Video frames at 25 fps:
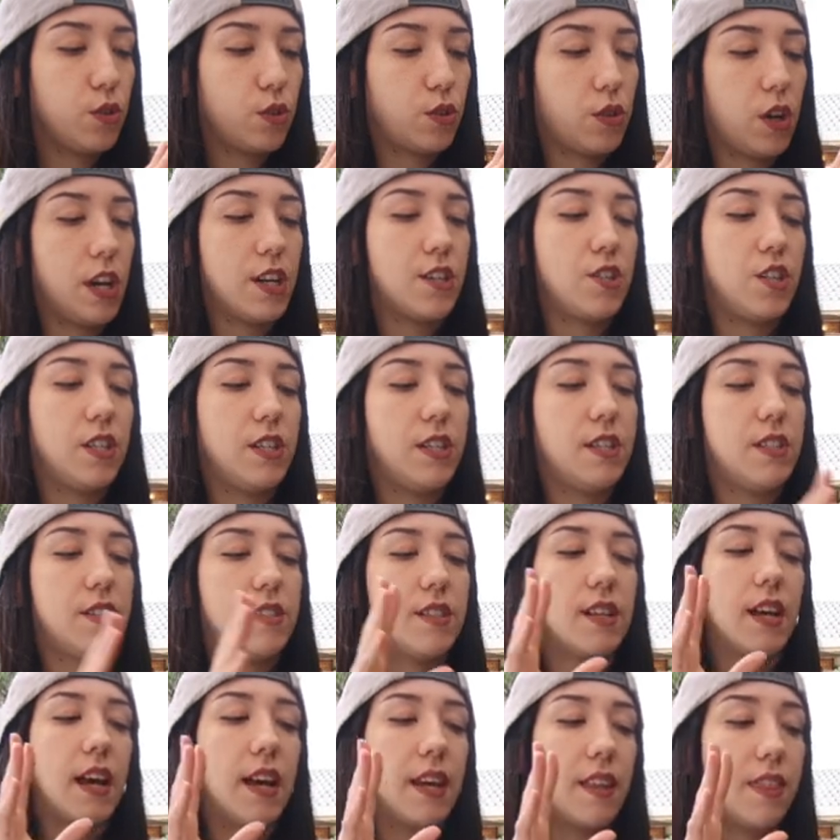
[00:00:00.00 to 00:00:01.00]
to
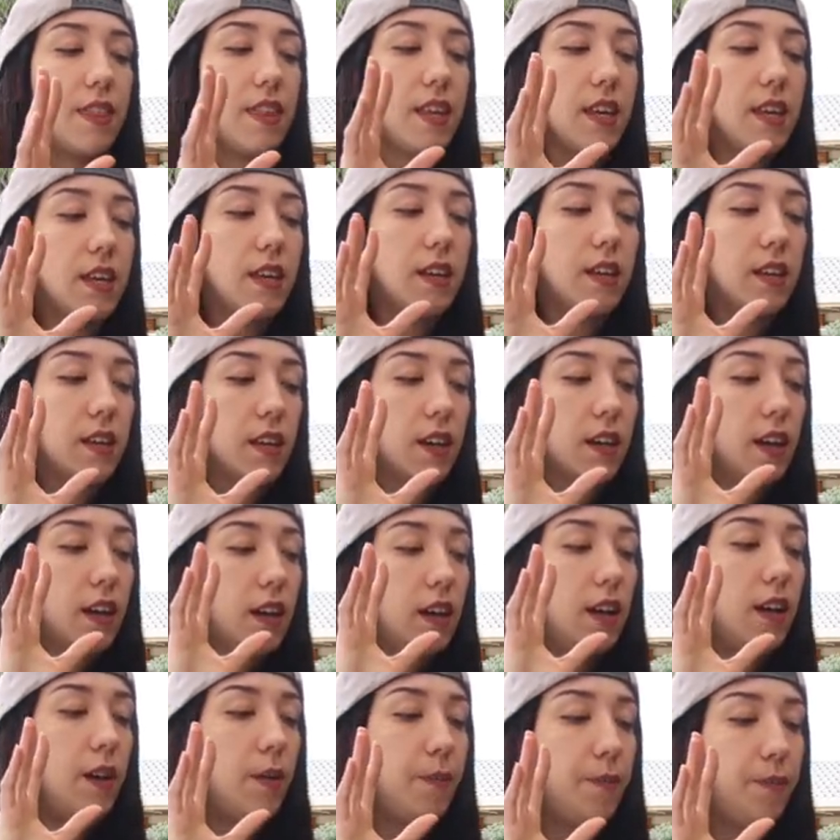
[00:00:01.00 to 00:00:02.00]
crashes, I think
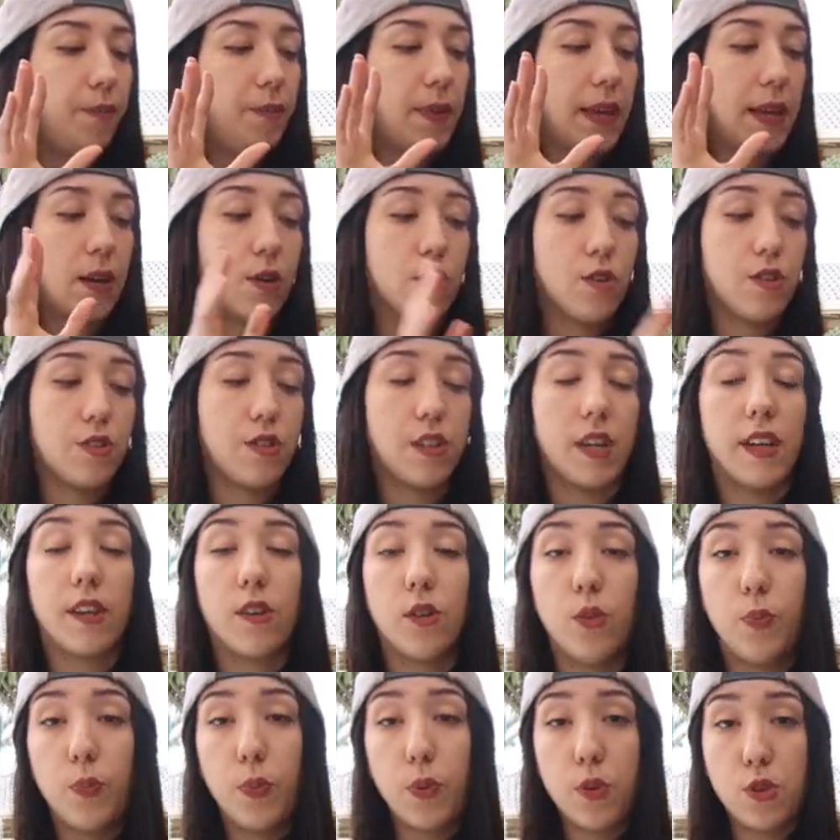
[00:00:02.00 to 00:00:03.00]
because I
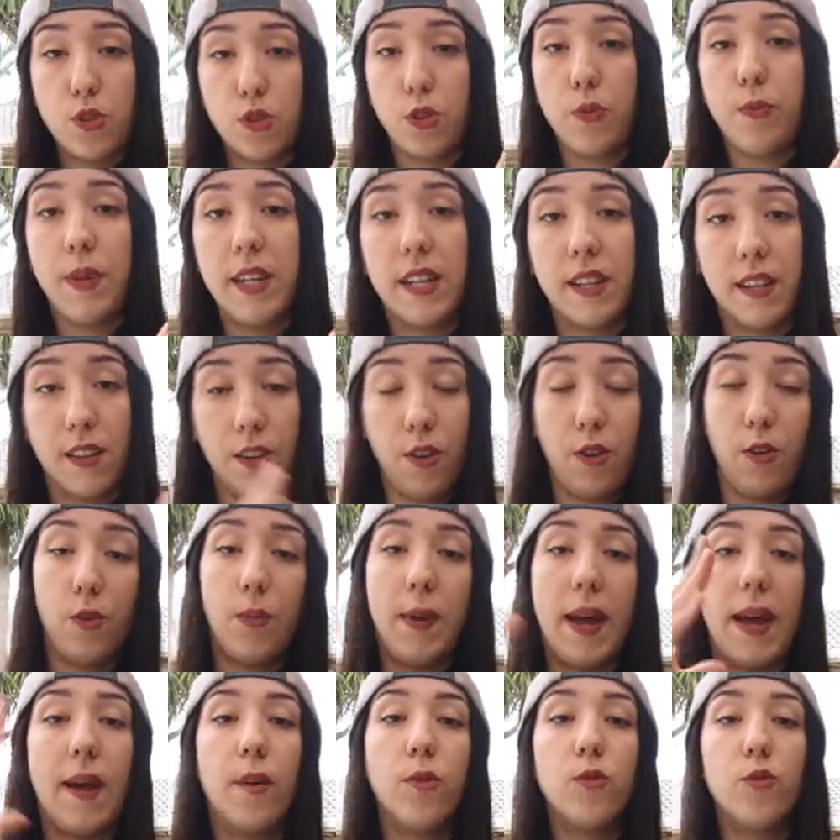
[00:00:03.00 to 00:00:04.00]
got pushed a bit
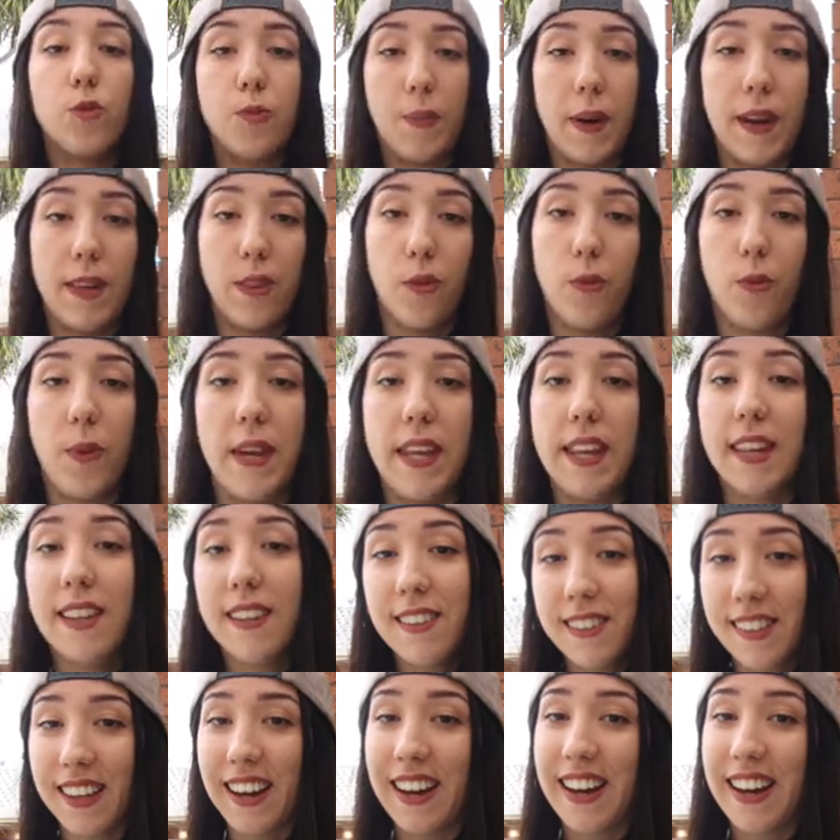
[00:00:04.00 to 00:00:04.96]
around by the wind,